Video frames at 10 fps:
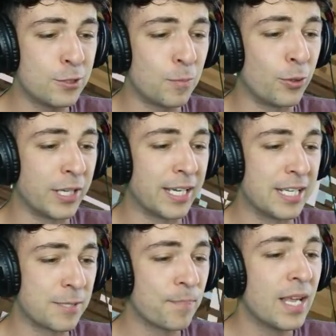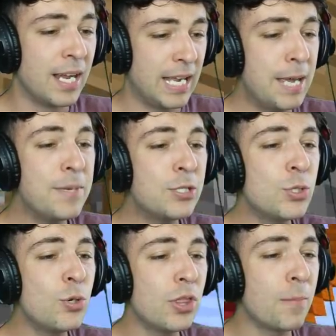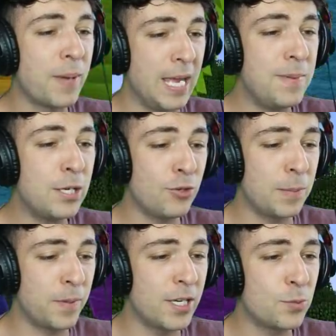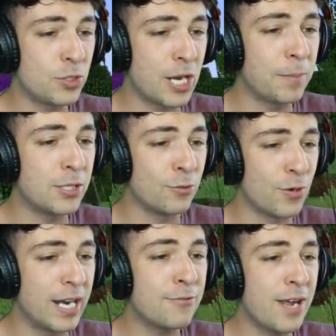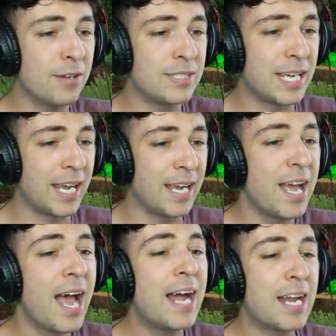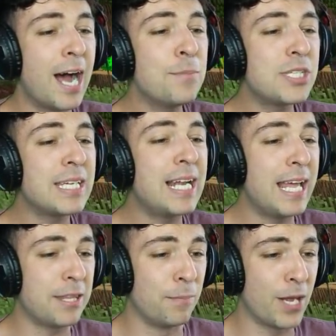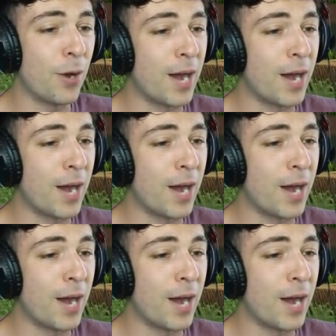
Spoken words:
spawners. Let me do the baby creepers, which I'm gonna do right around here, and I'm just gonna let them blow